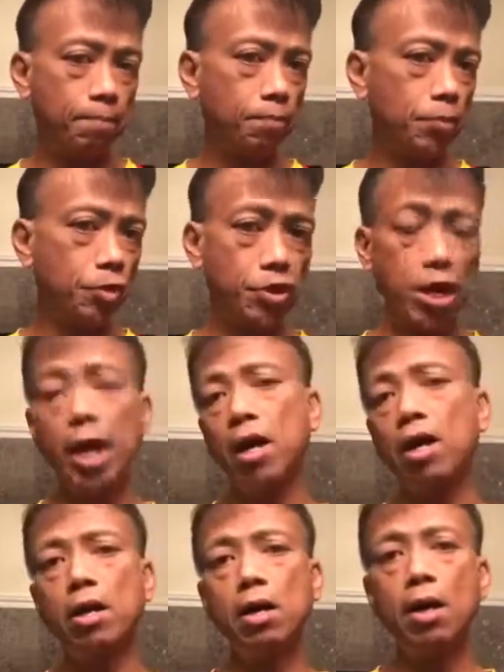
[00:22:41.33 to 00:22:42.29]

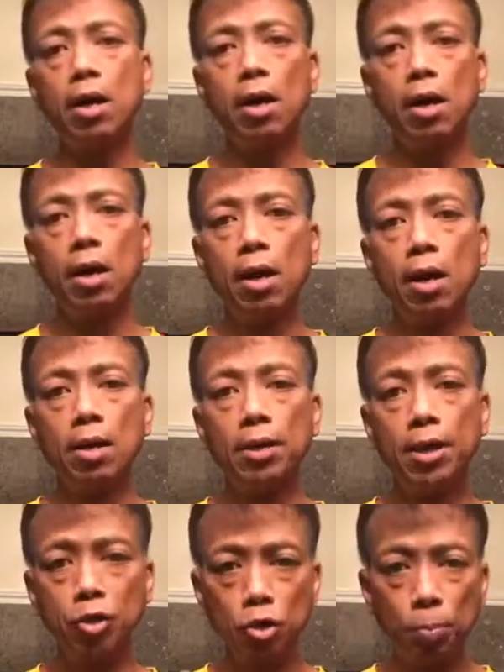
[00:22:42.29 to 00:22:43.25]
share
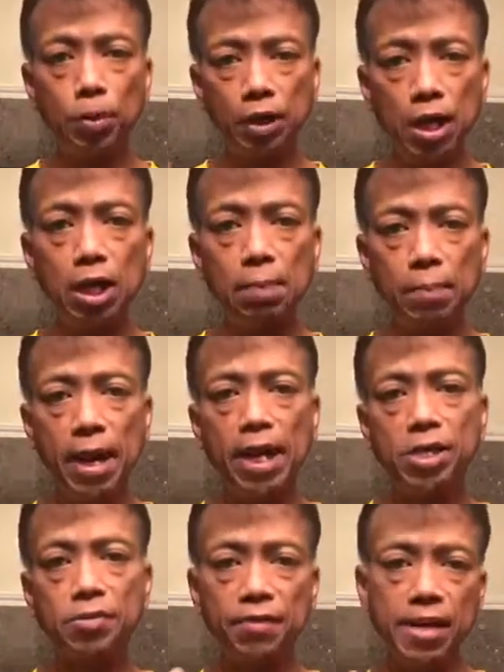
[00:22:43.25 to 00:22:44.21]
the Super Kidney
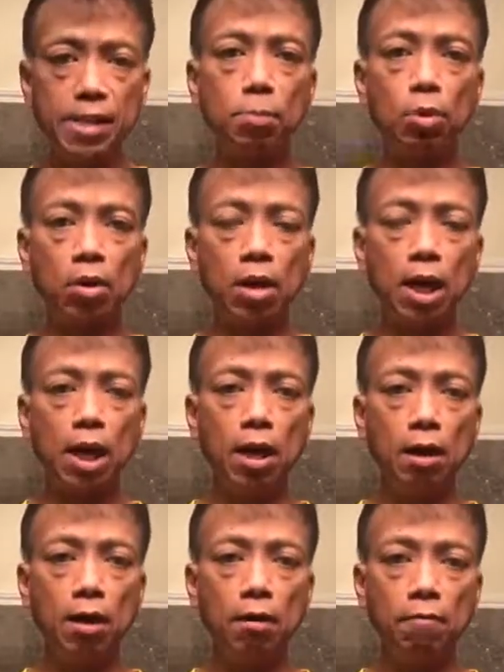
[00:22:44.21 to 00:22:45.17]
page, Facebook
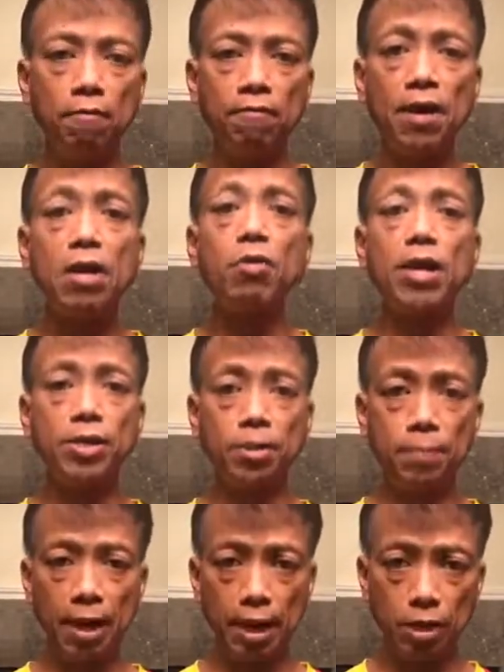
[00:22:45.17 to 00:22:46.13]
fundraiser
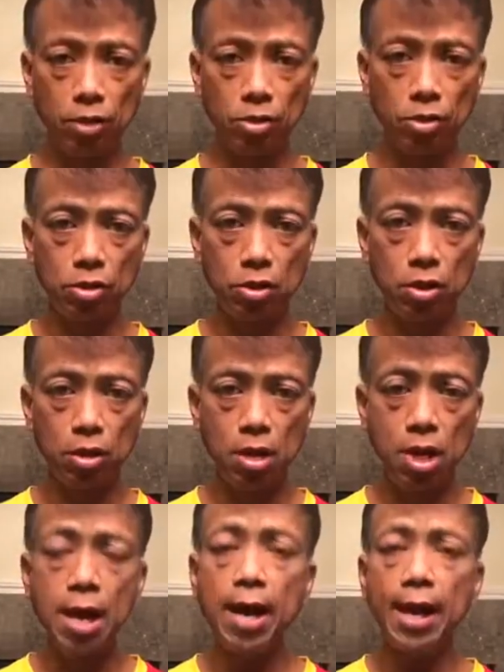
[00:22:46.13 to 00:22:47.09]
page.
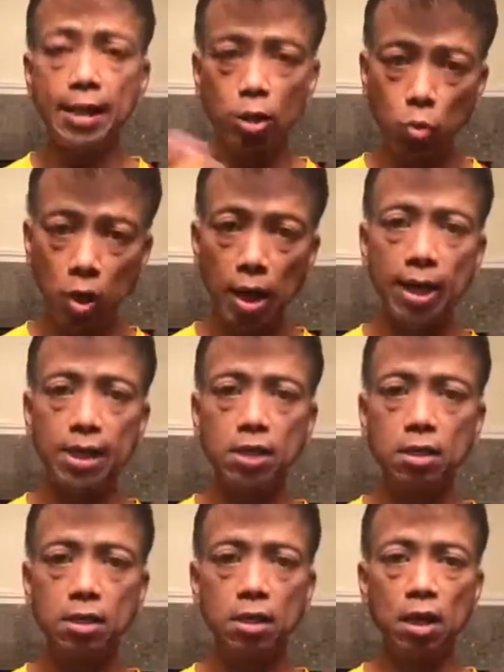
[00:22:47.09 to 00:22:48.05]
As well
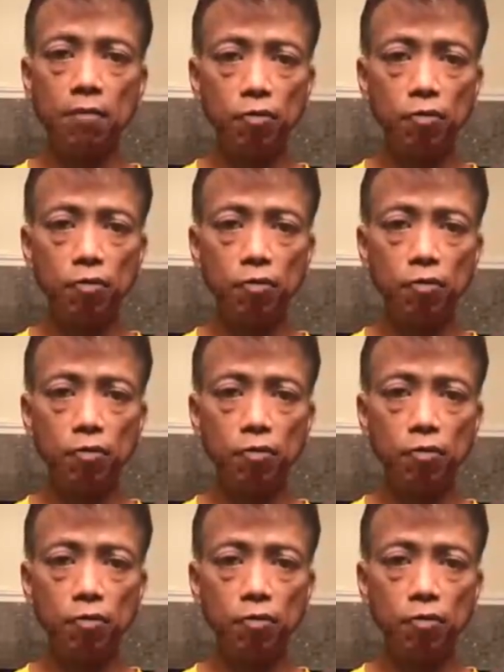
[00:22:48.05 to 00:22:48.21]
as, if